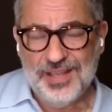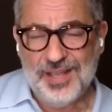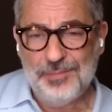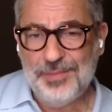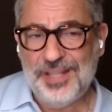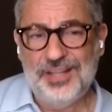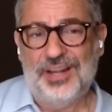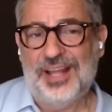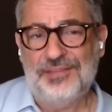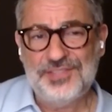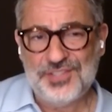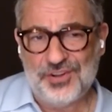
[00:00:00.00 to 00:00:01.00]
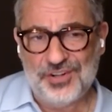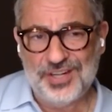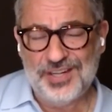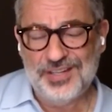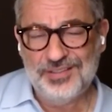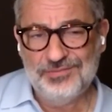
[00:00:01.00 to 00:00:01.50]
I may not have
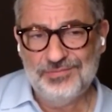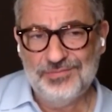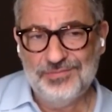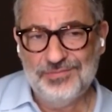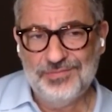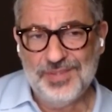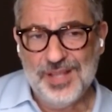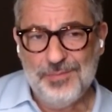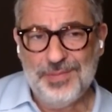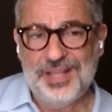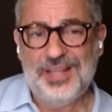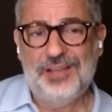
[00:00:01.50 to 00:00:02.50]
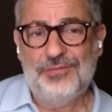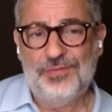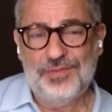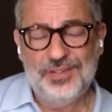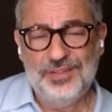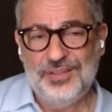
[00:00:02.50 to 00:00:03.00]
started it. My life,
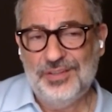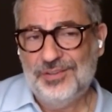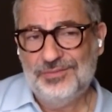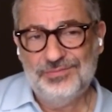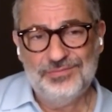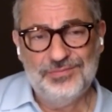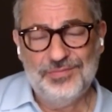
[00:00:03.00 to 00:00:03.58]
you know,